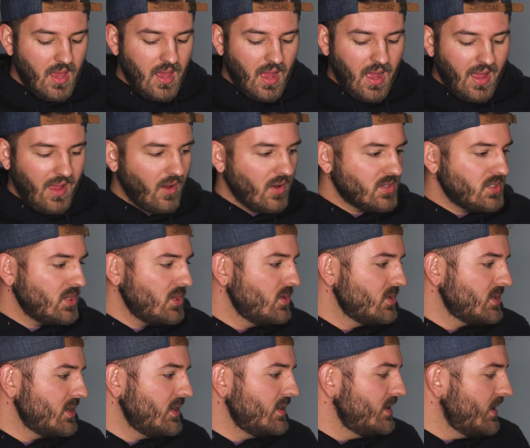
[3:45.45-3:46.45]
I also
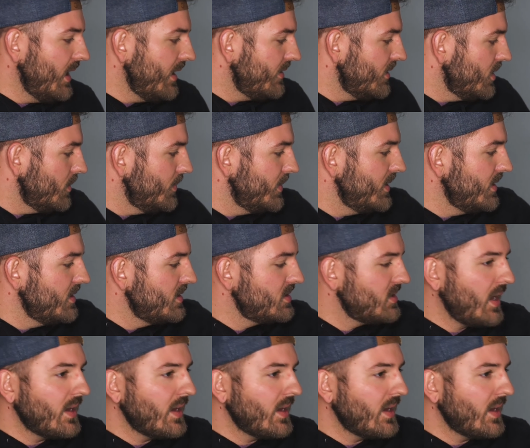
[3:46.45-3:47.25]
use another piece.